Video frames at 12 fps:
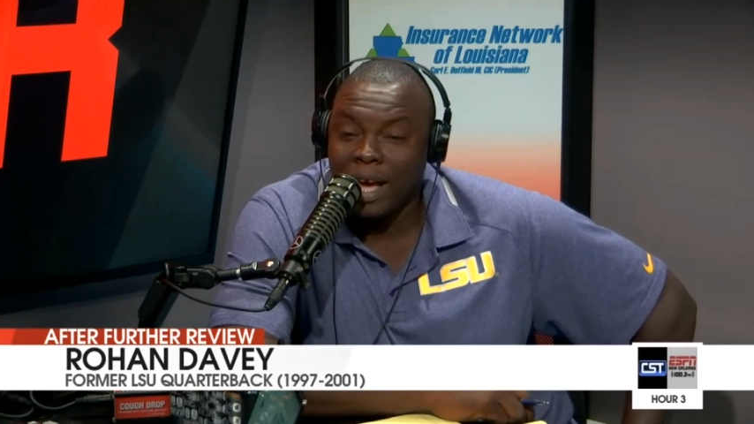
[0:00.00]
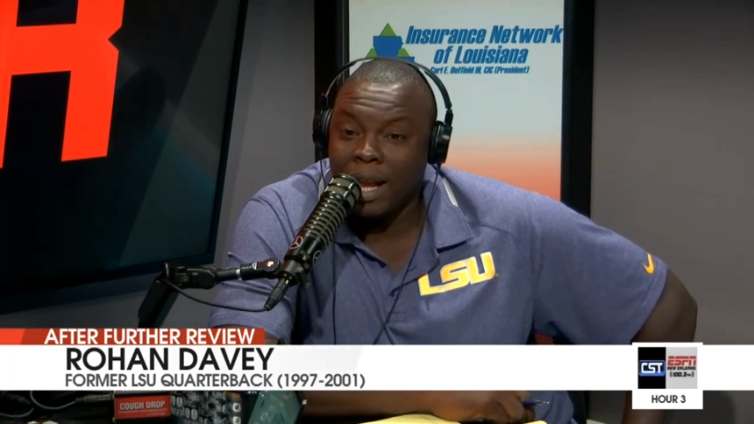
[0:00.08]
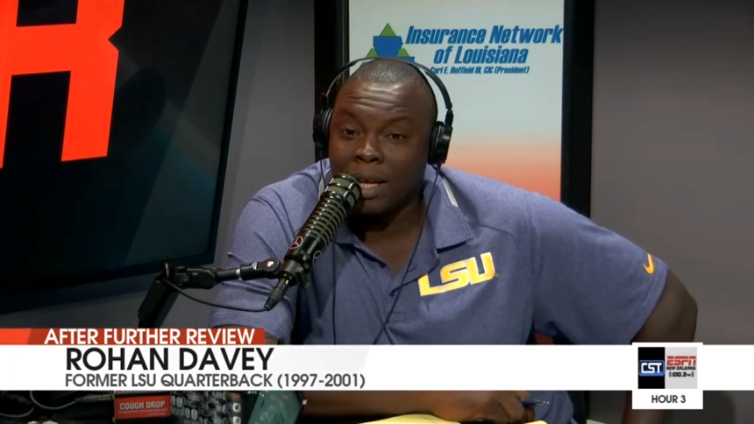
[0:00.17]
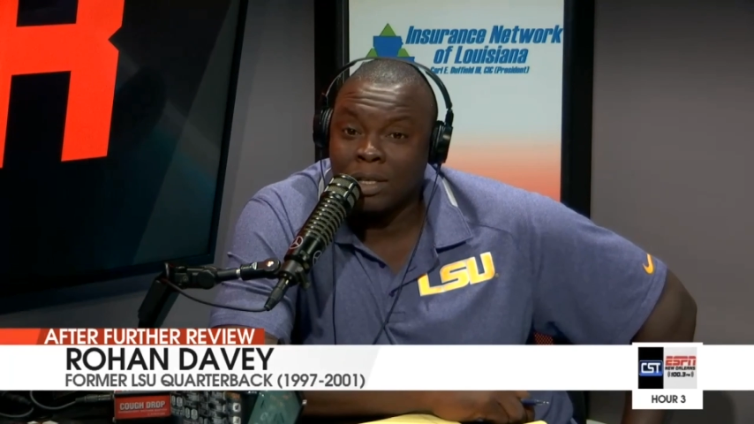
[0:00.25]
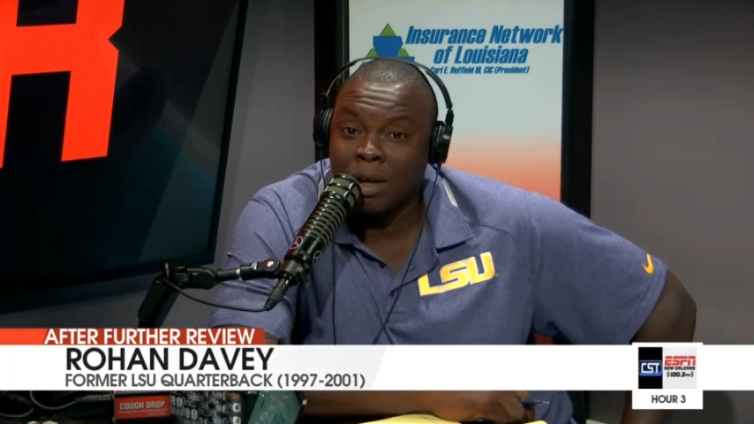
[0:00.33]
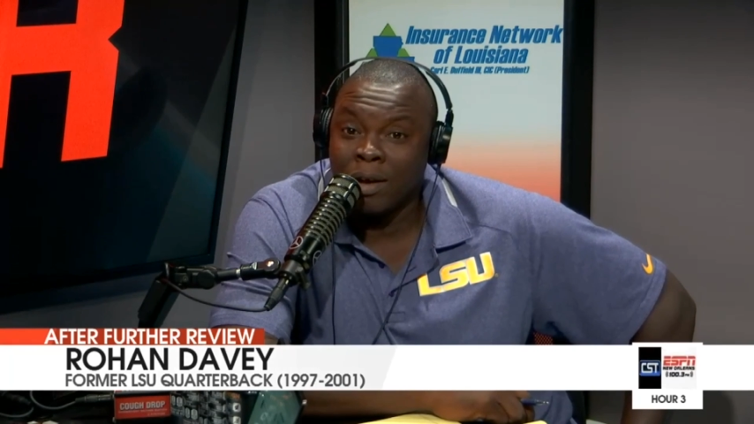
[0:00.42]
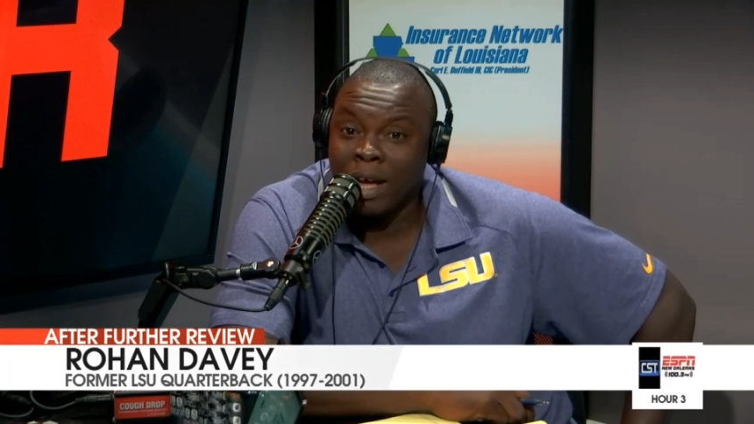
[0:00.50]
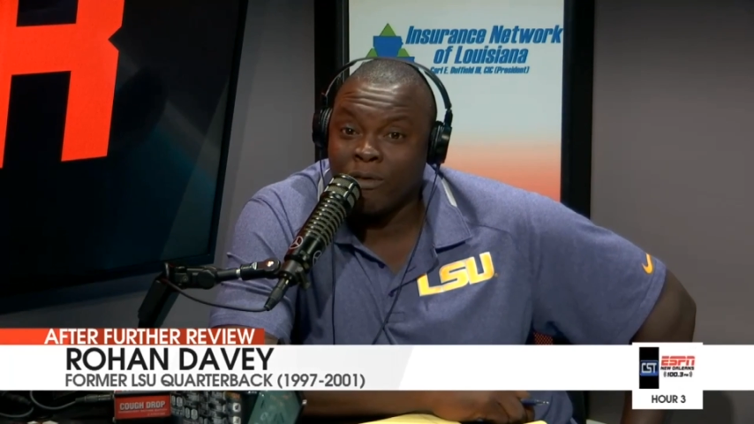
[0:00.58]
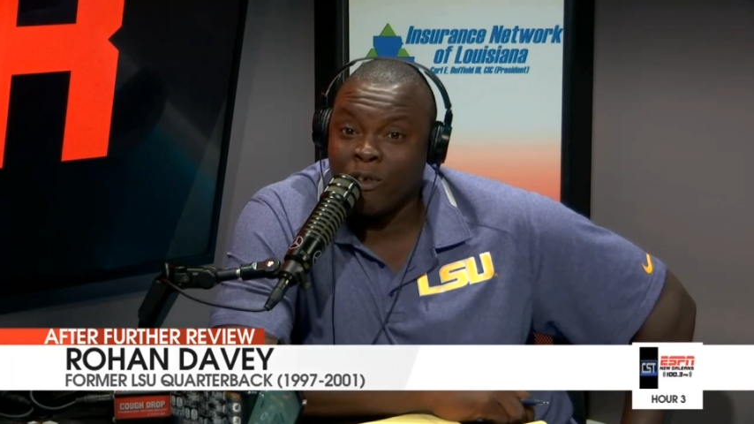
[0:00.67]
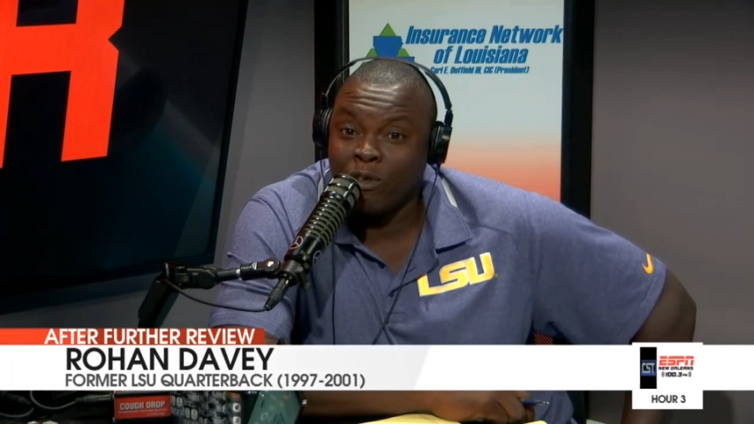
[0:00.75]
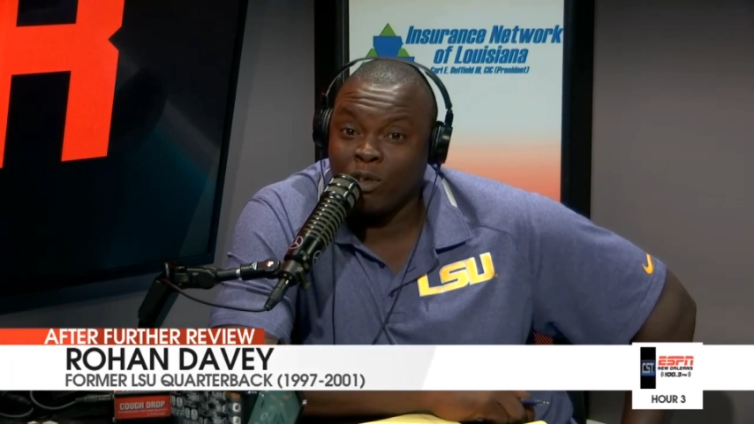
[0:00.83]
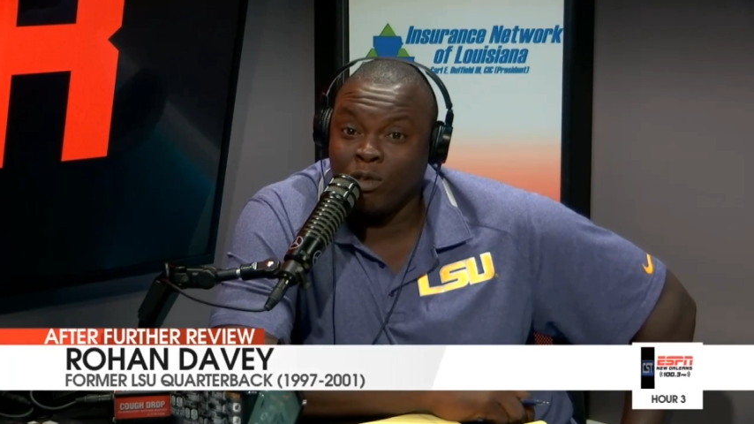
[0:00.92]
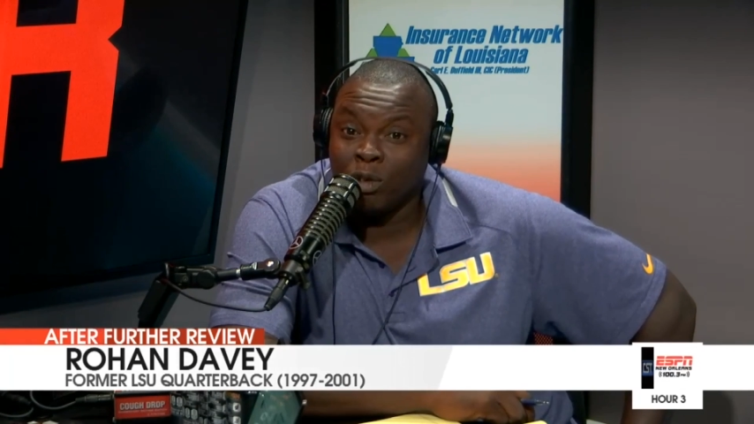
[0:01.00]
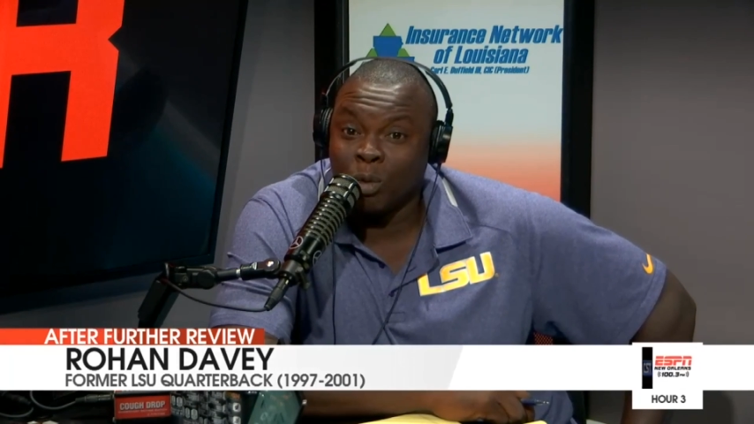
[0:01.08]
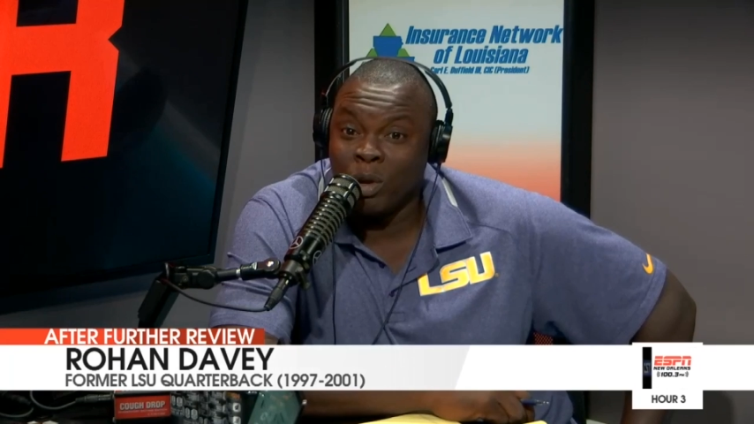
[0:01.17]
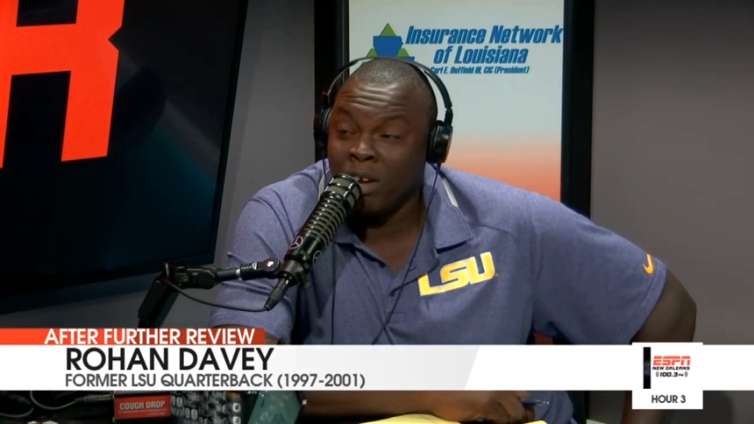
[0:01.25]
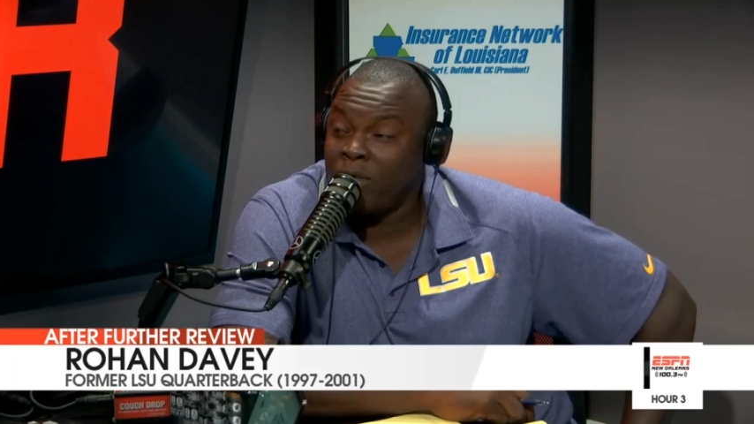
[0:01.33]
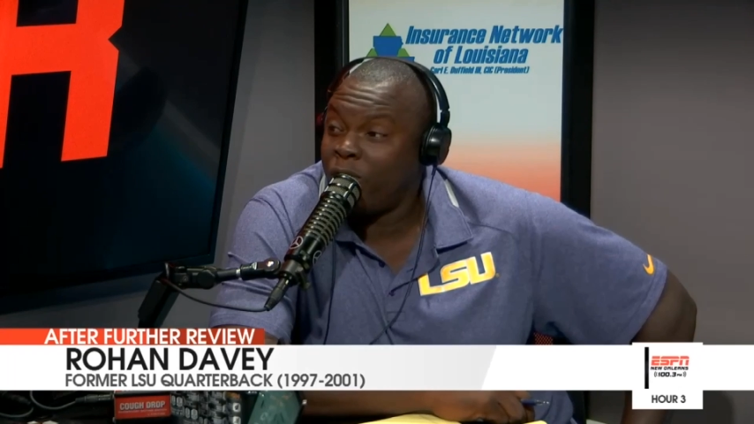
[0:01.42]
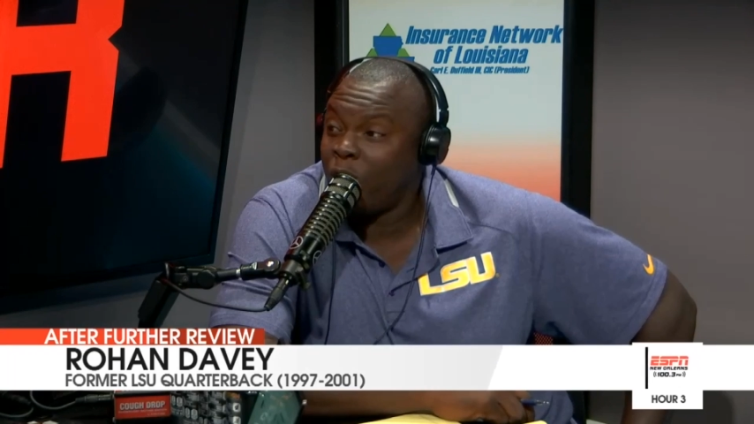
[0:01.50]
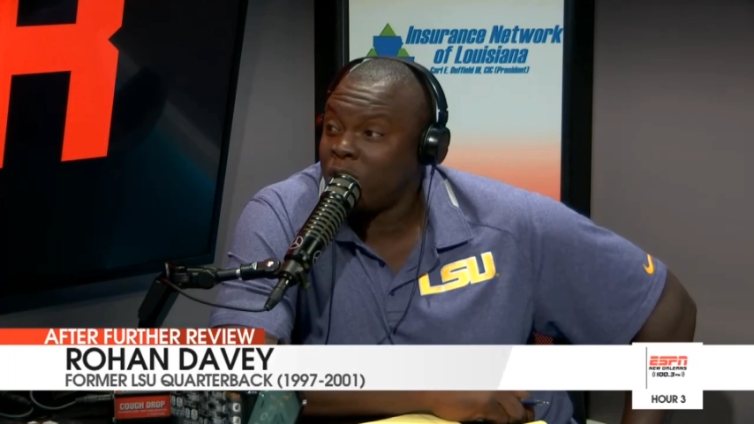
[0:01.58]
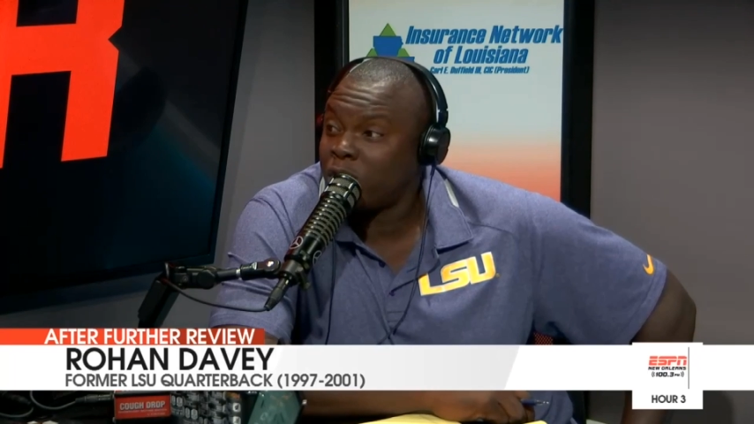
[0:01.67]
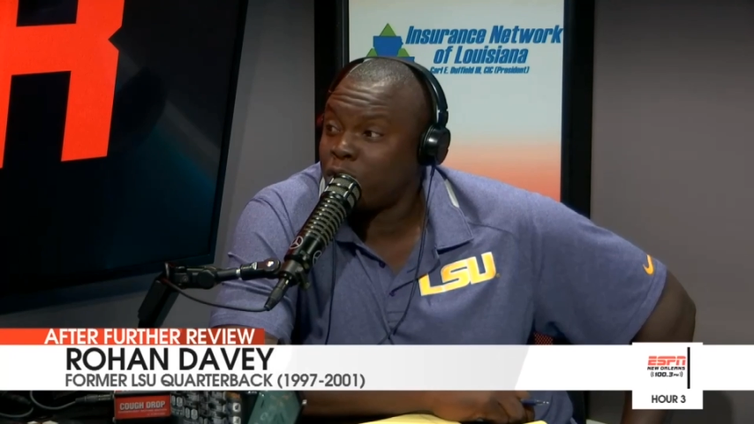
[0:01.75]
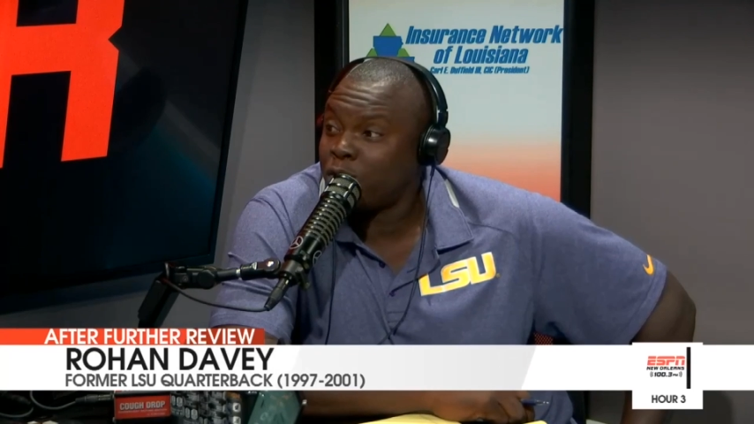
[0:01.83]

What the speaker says: And I saw that for 3 or 4